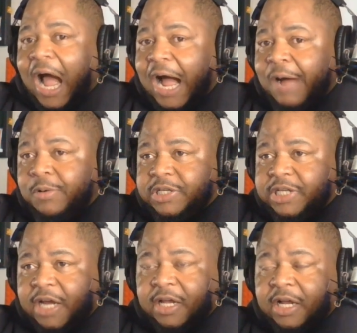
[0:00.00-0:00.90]
I wish
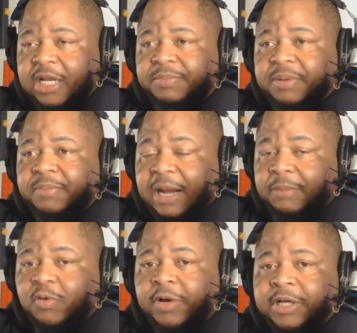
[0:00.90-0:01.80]
I could clip it, but
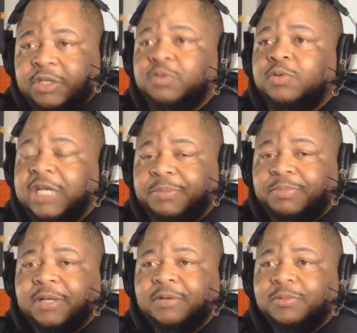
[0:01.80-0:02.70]
I'm going to clip
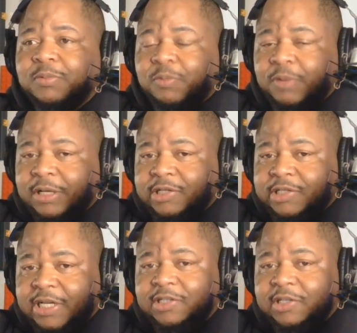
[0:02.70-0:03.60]
it when the
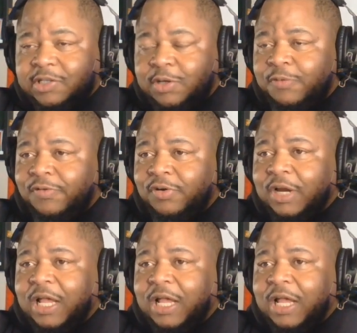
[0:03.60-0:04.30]
season's over.